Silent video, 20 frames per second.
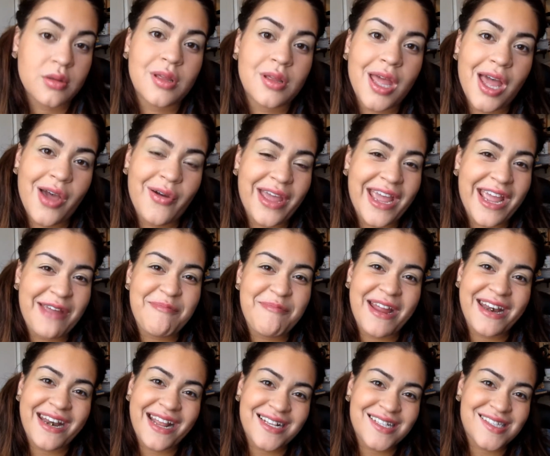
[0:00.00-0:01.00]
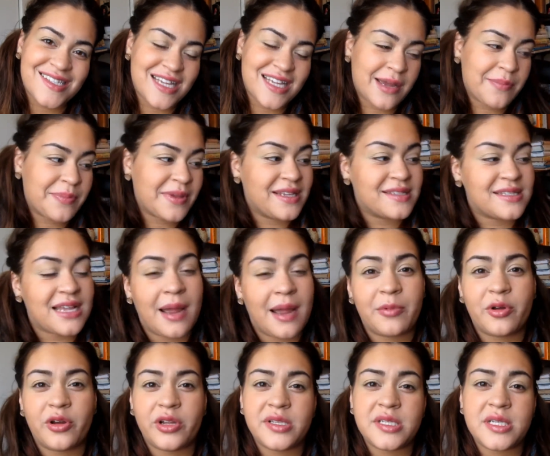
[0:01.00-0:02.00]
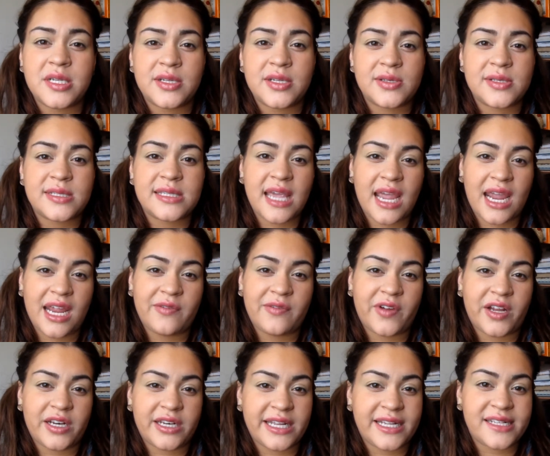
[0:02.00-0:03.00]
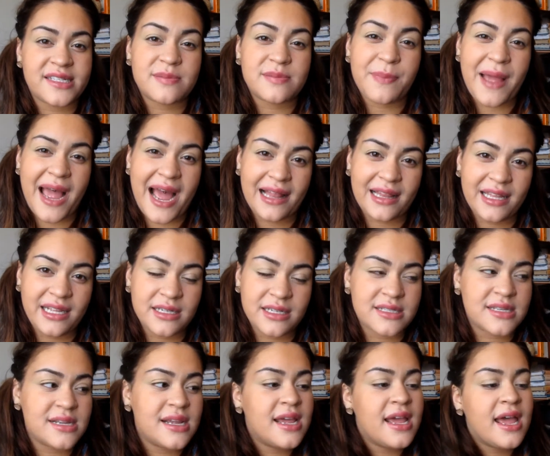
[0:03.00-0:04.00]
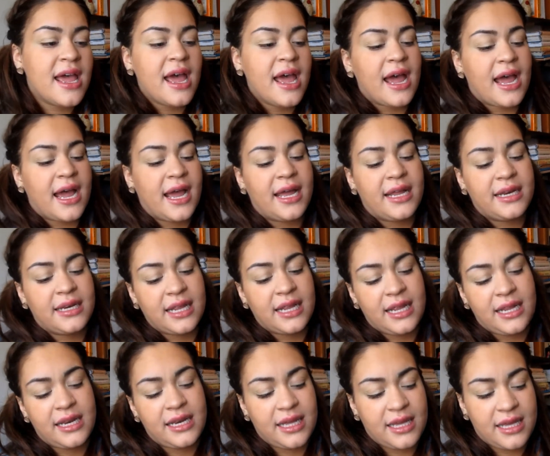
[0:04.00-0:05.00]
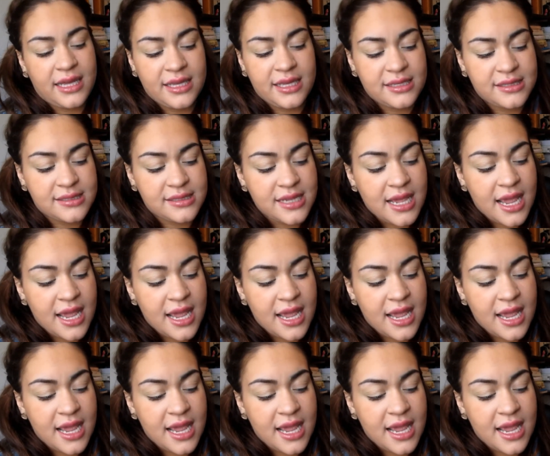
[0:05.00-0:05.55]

Okay, my next step is I'm going to use Kate Von D's palette, and it is